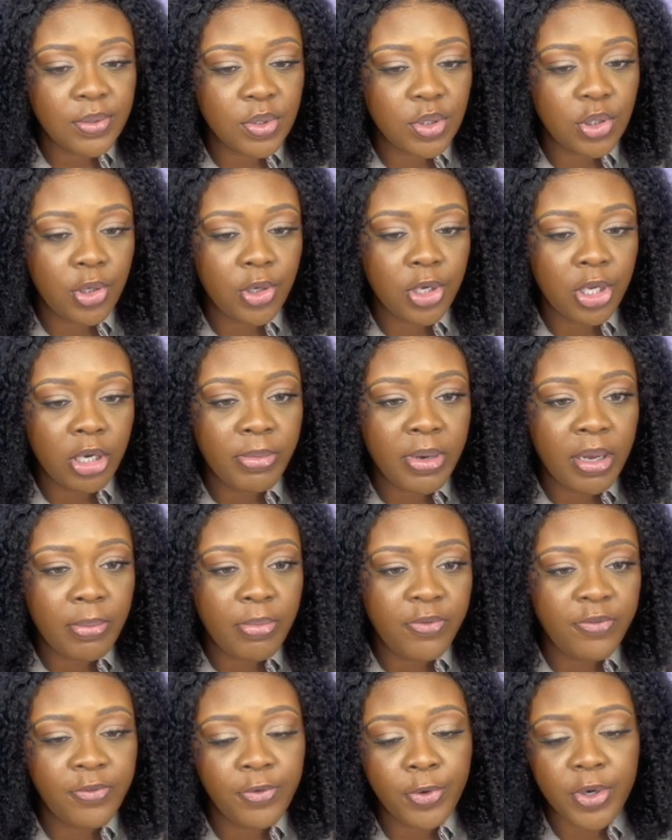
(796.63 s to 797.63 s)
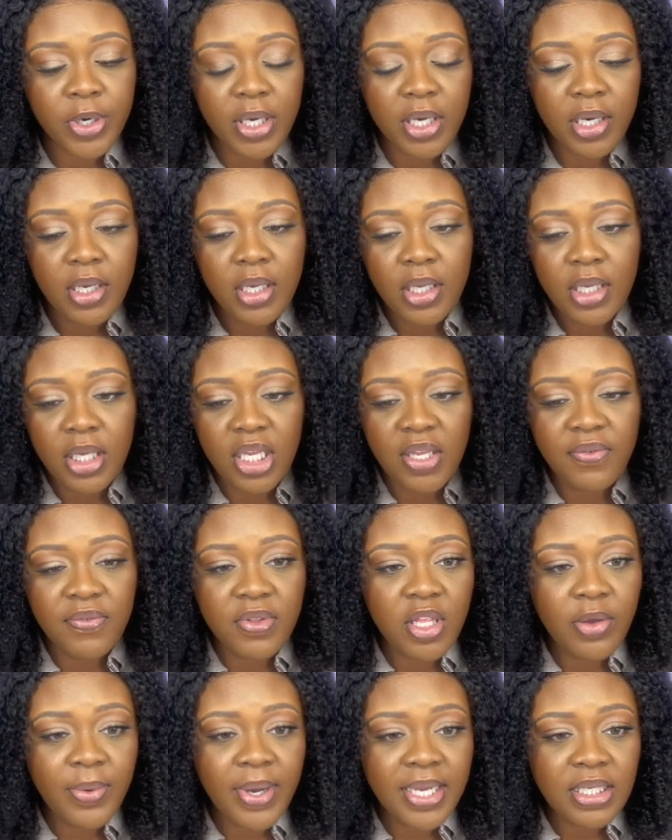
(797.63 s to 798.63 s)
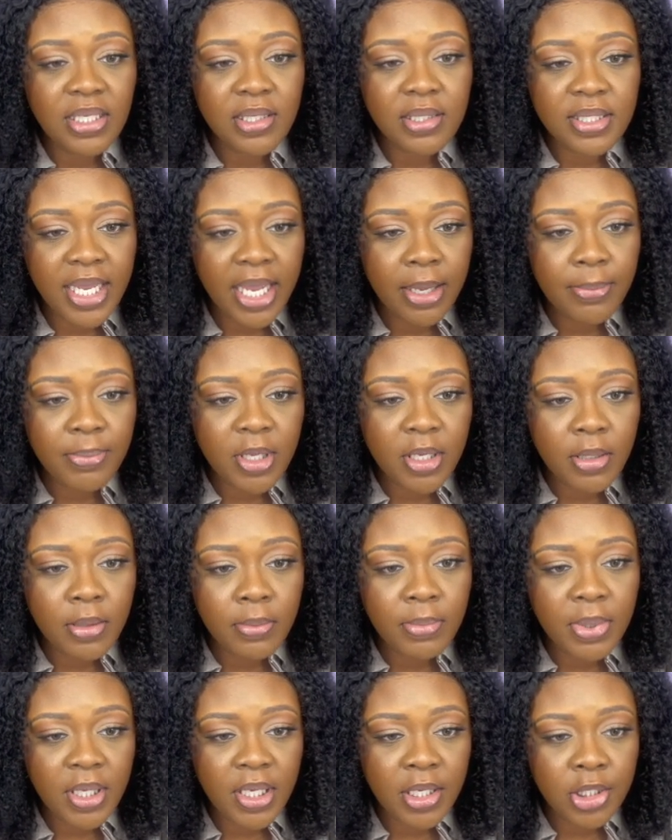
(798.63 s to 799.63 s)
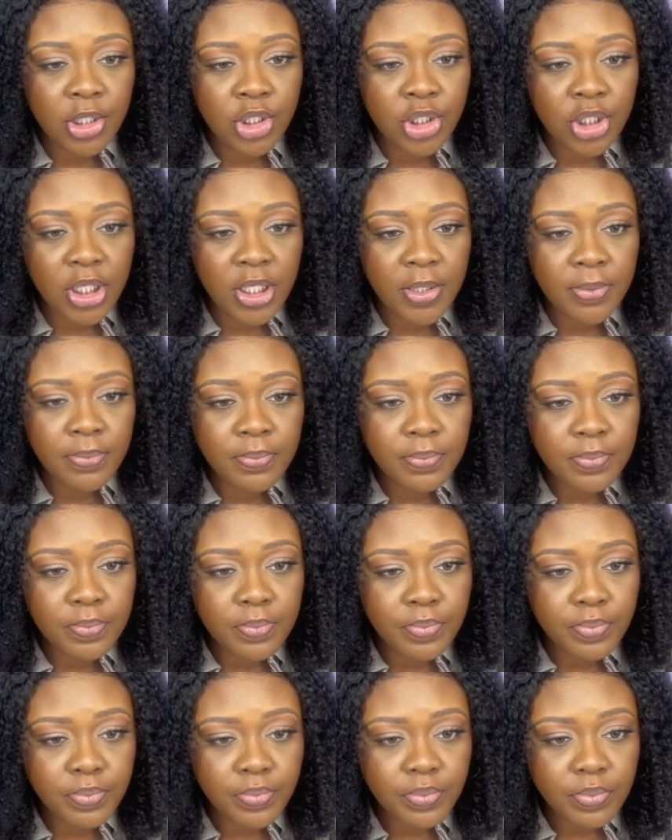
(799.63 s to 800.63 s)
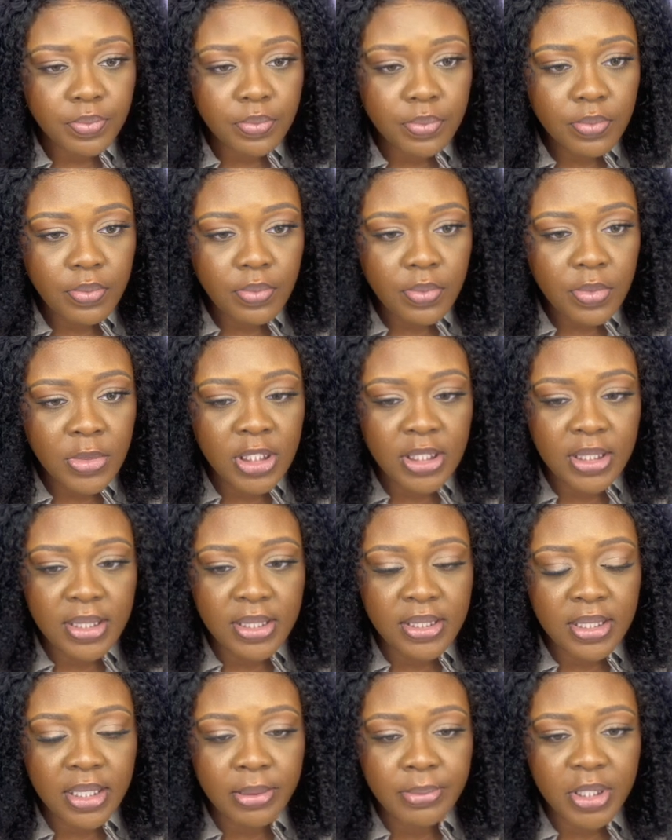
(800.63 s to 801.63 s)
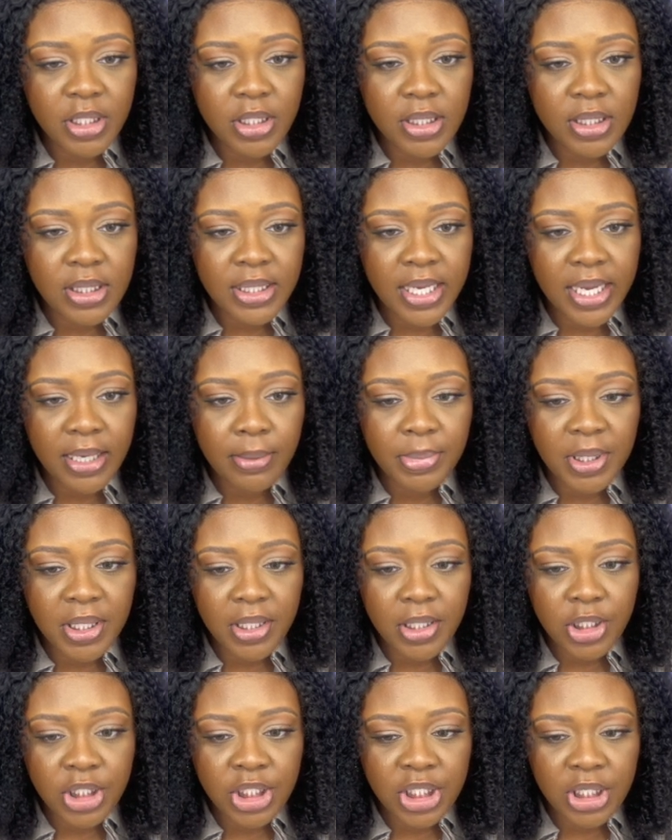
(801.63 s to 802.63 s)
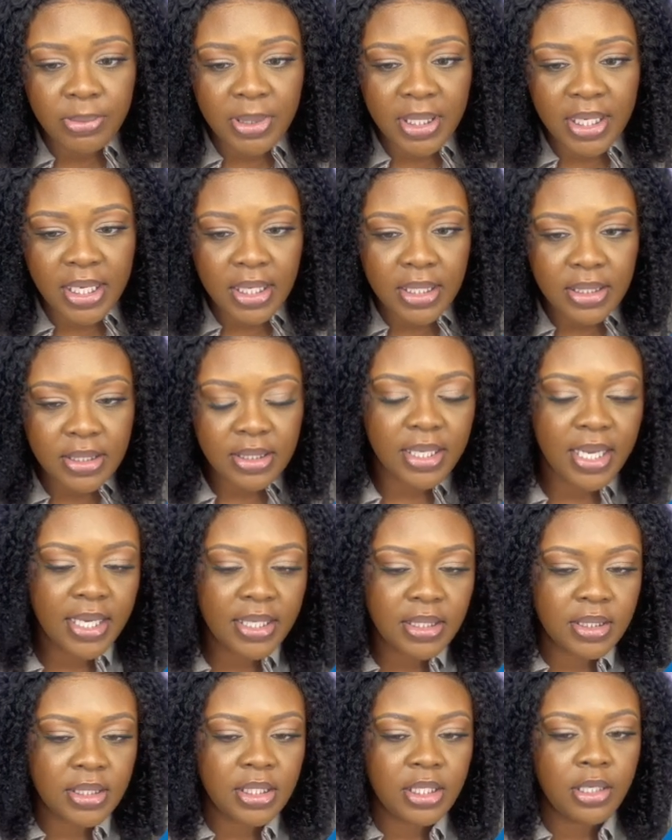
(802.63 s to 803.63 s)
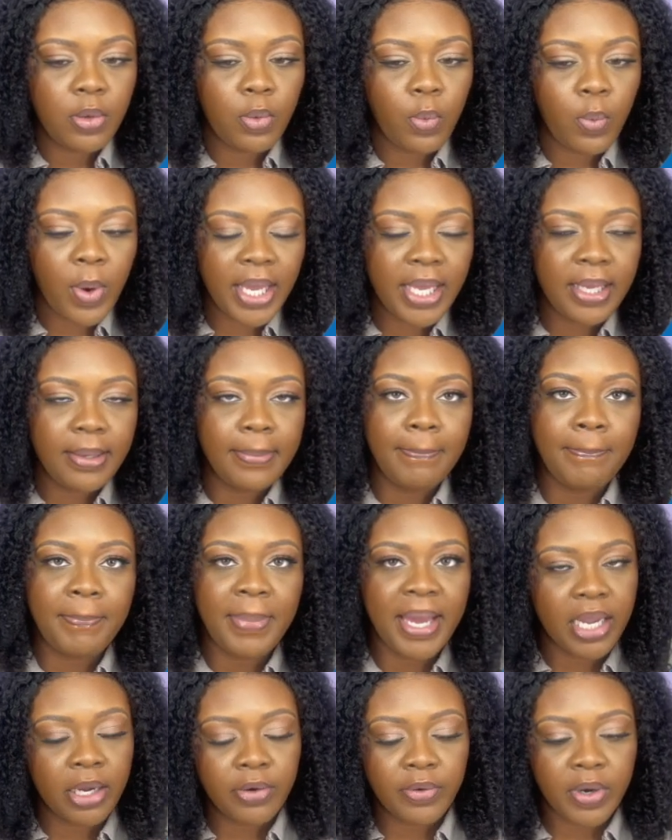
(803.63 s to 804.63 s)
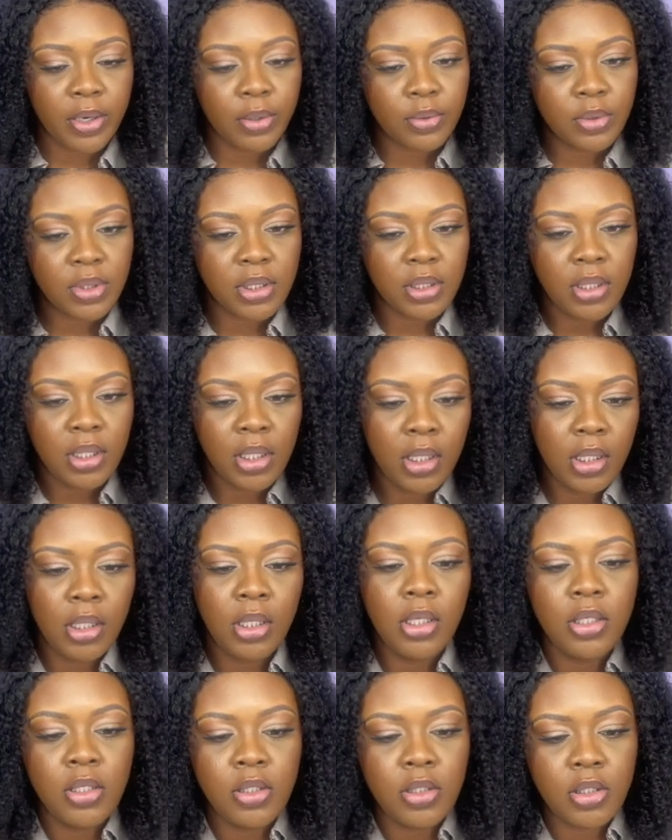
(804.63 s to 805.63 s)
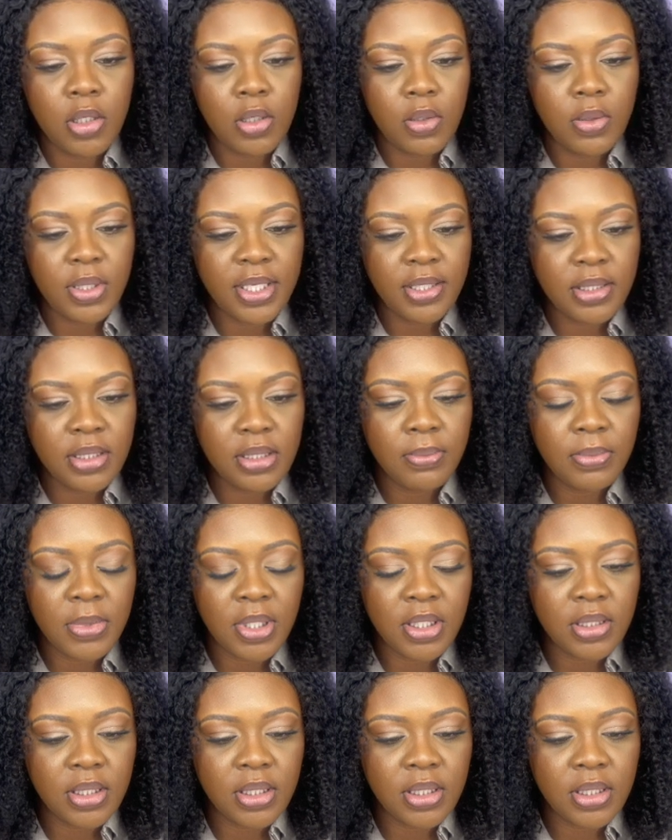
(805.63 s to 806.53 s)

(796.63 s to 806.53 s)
was talking about before. Even though I did type in PNG, this image is not PNG because I see a white background. So that's something